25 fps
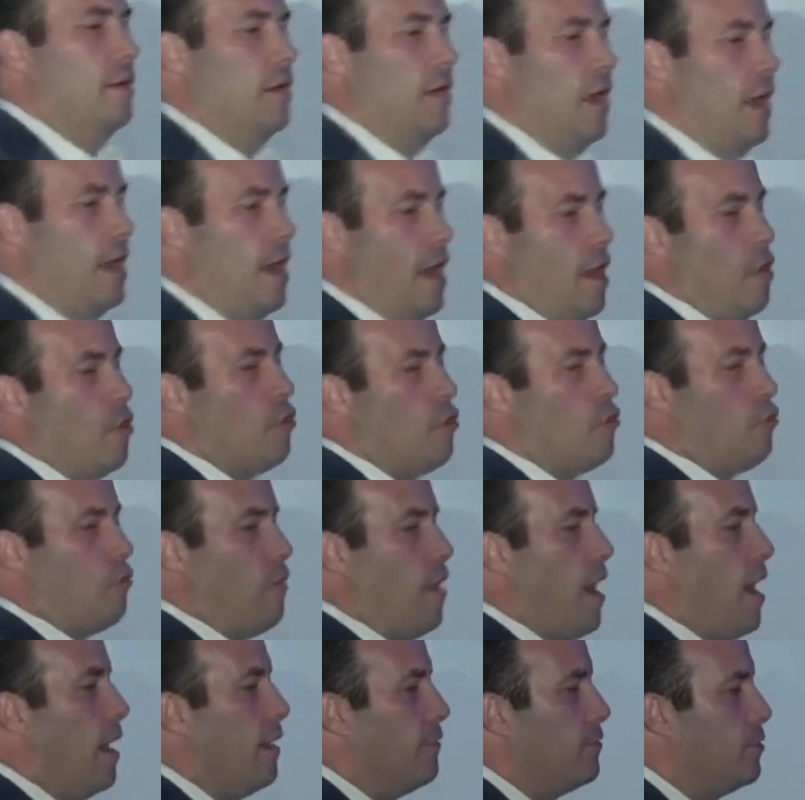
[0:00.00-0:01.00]
an
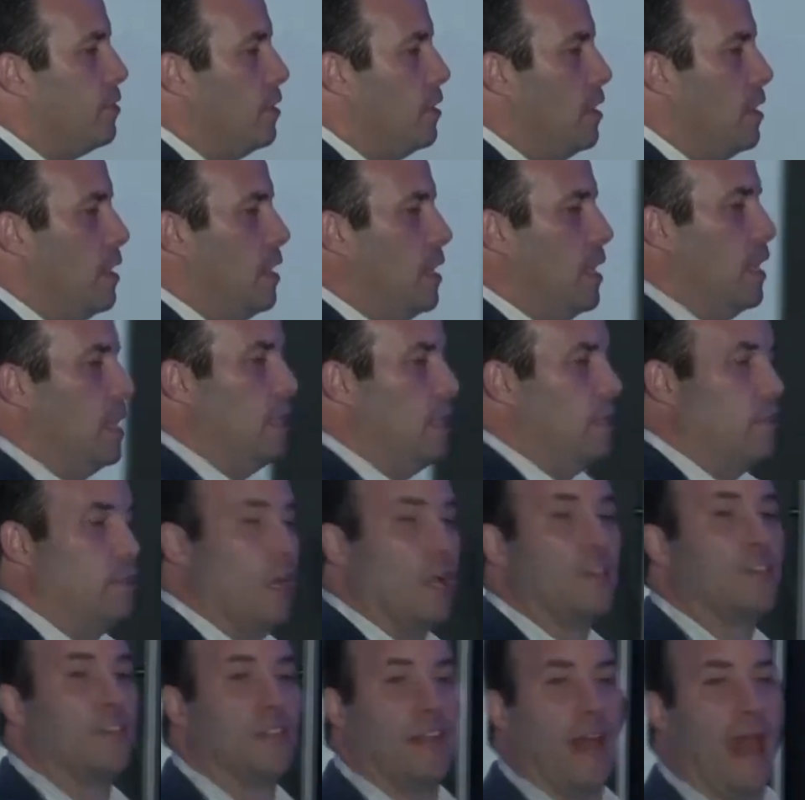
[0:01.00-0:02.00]
aircraft
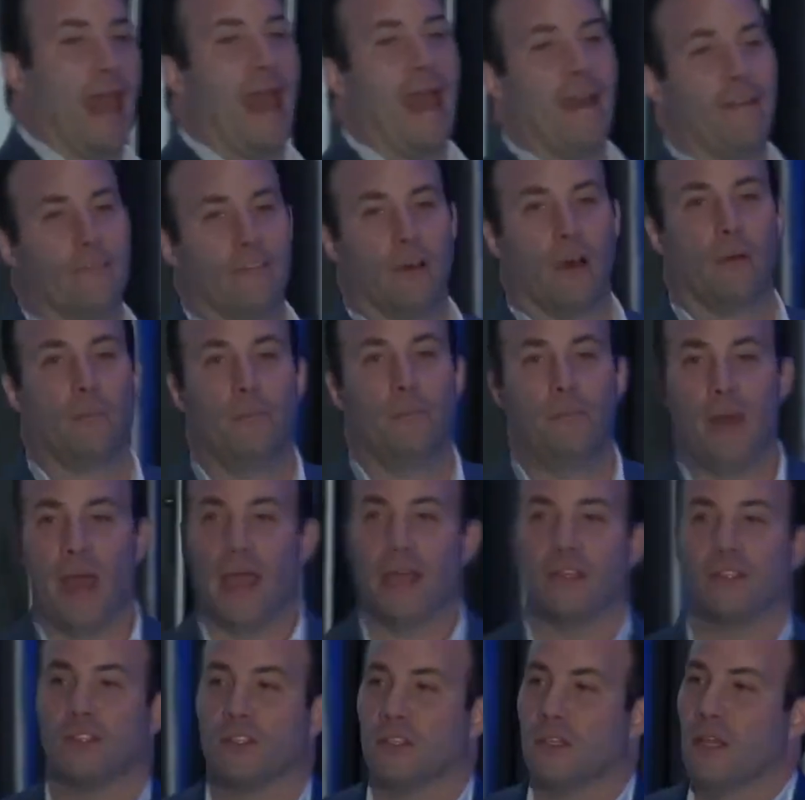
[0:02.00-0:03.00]
doesn't have a
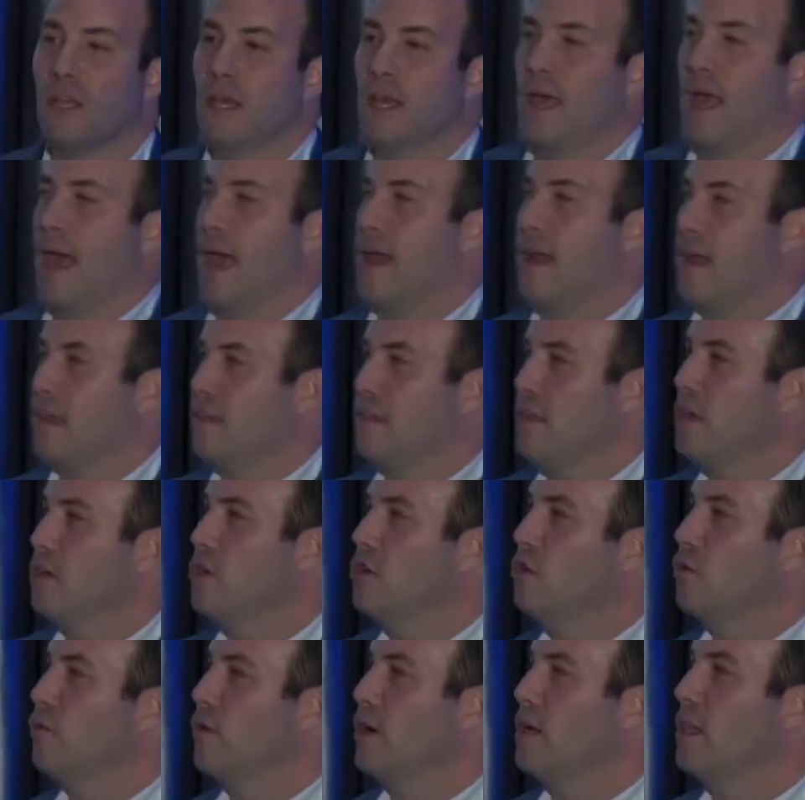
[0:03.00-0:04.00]
base. And I think
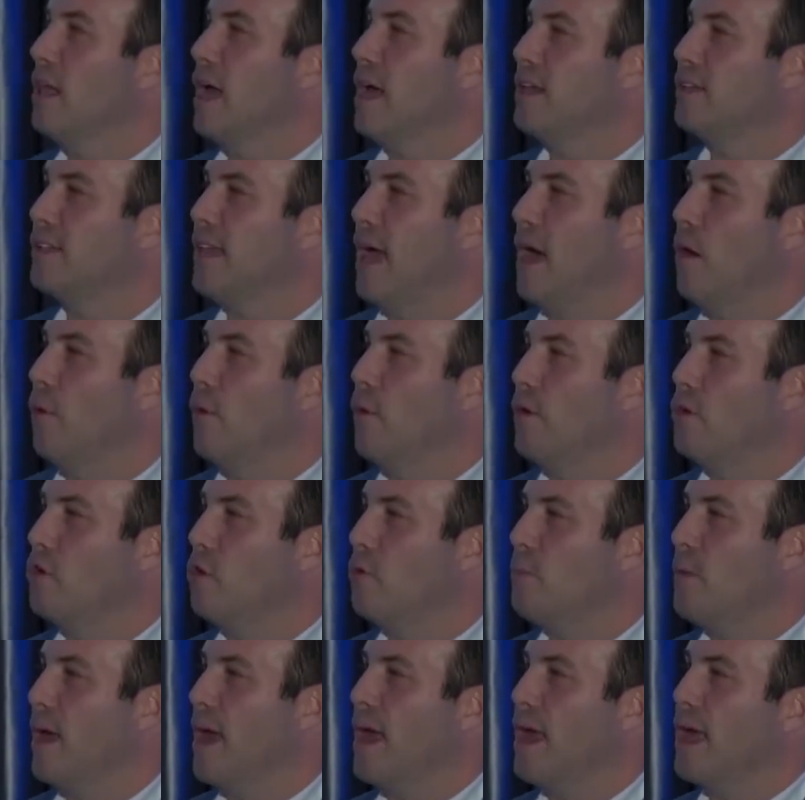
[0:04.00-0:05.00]
you'll realize that when you're
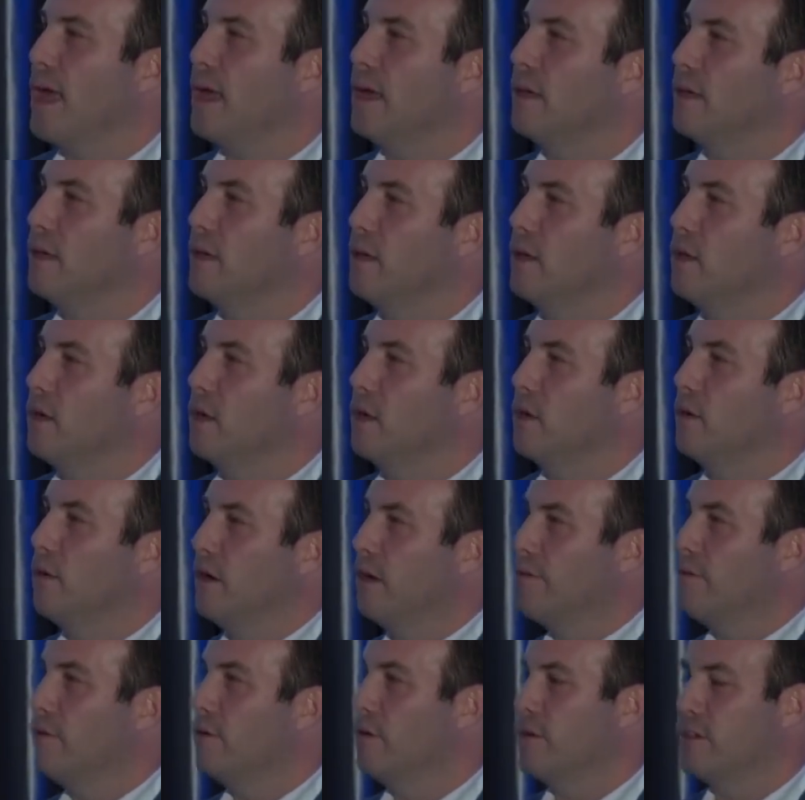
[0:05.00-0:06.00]
paying,
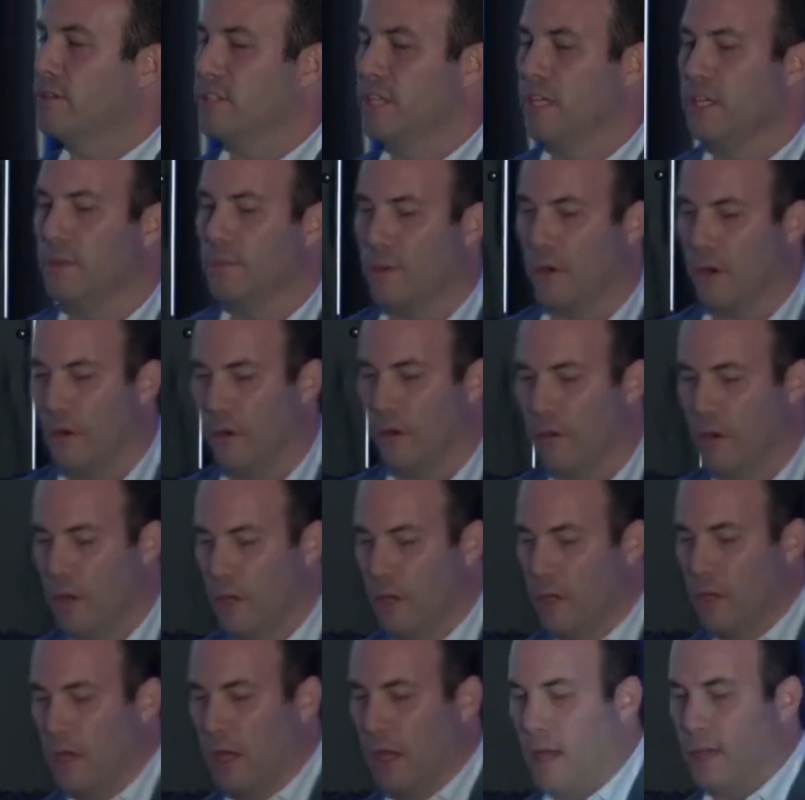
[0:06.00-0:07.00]
if you're in Teterboro,
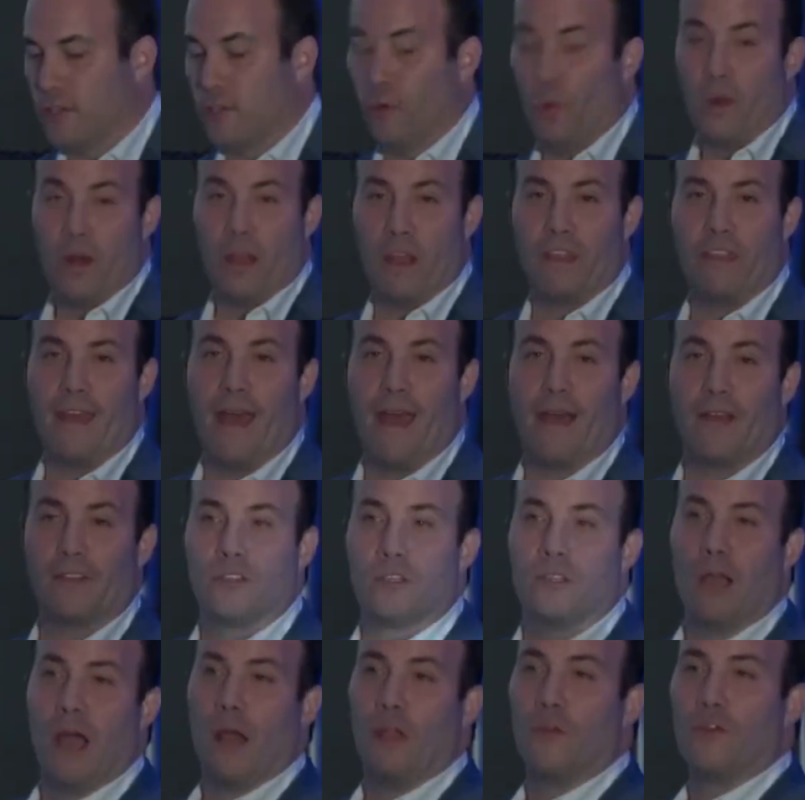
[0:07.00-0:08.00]

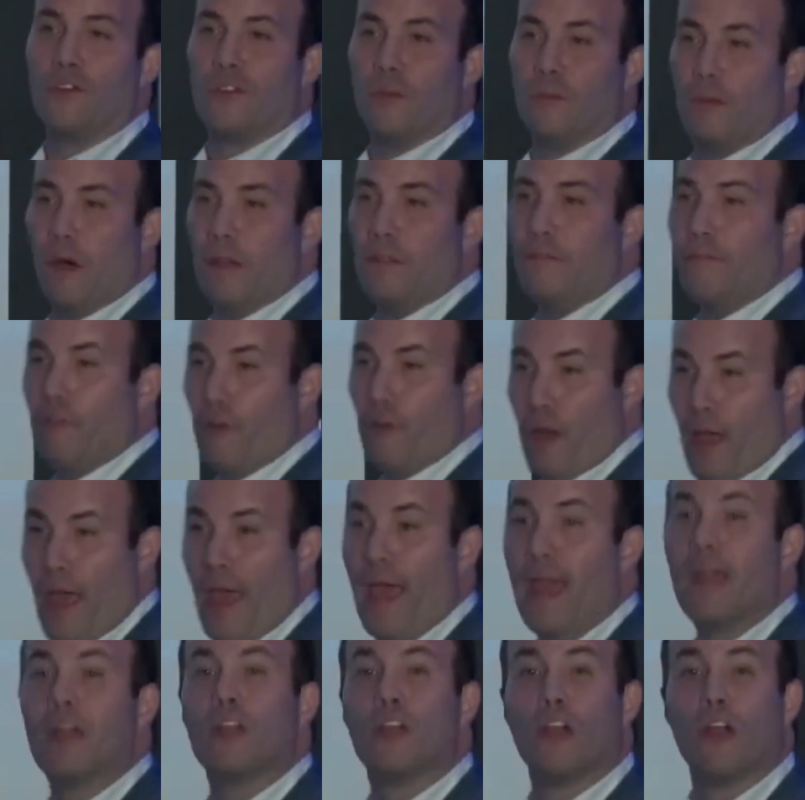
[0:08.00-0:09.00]
$20,000 a month for a
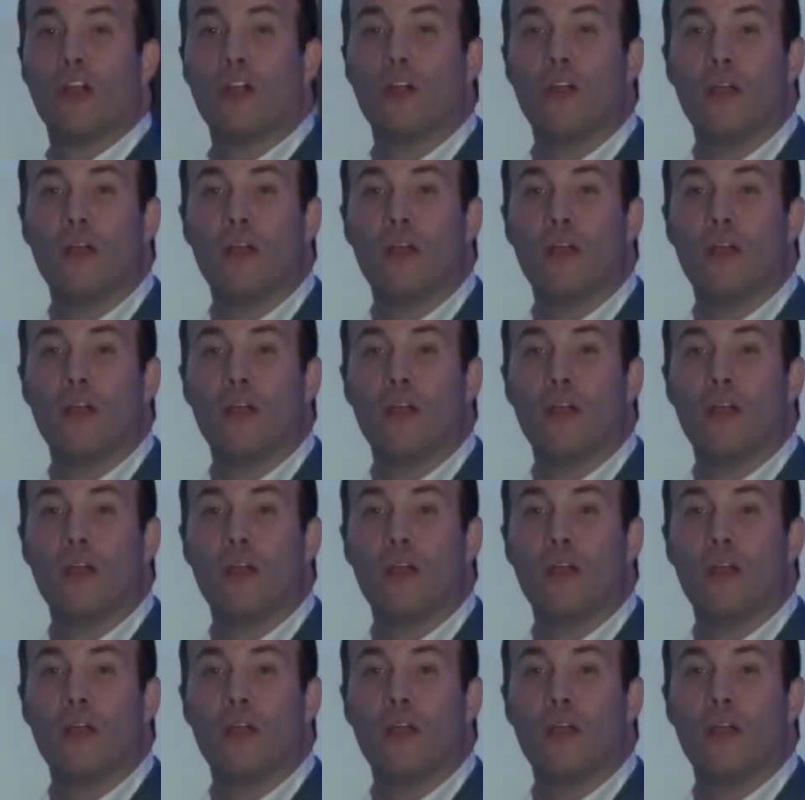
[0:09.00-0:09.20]
hangar,